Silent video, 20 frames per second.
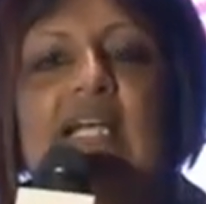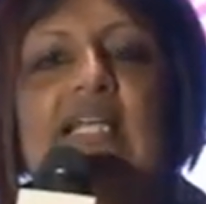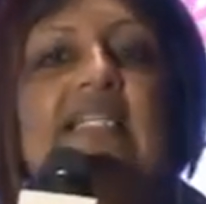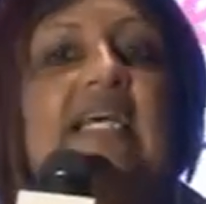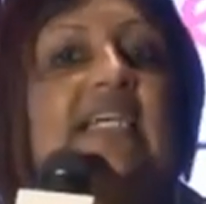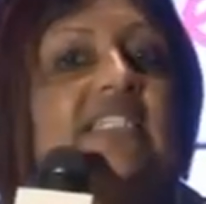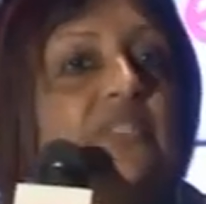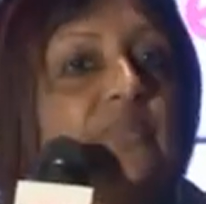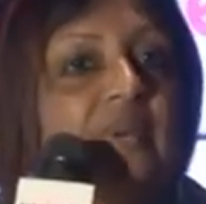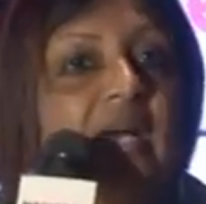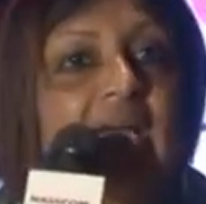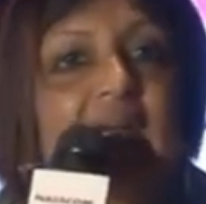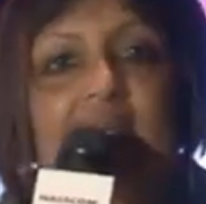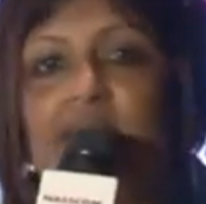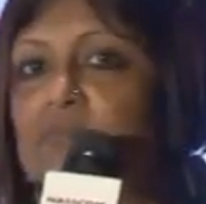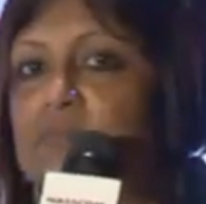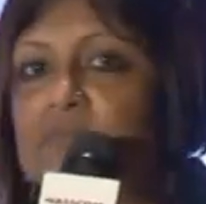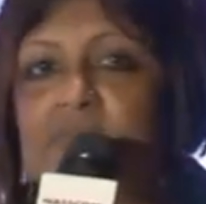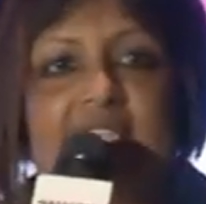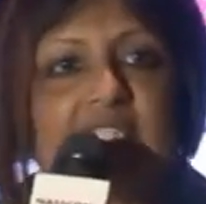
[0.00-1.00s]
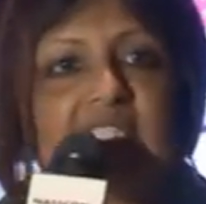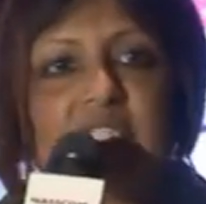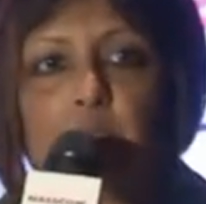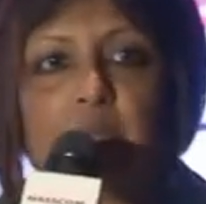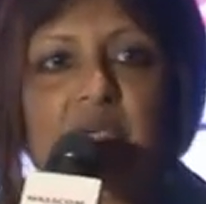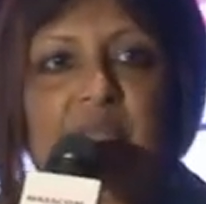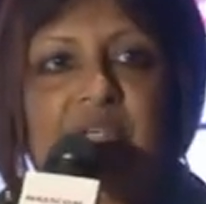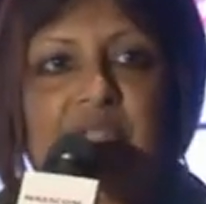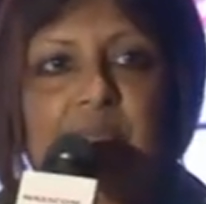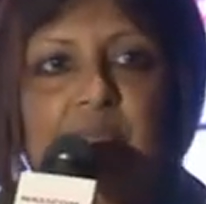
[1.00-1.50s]
That's why there's no
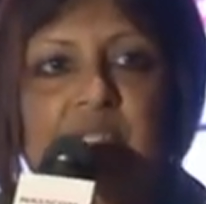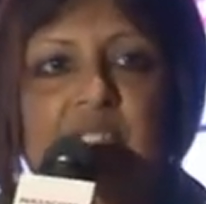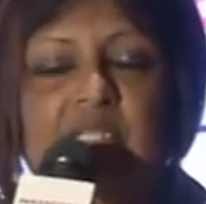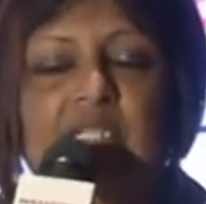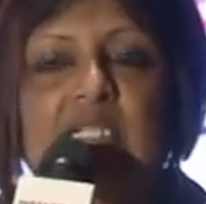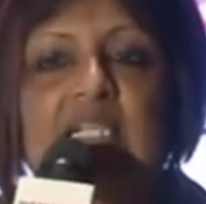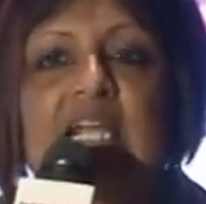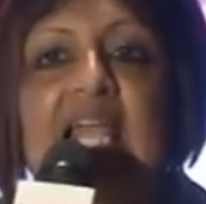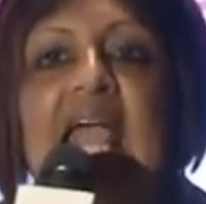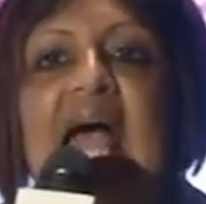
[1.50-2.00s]
commitment.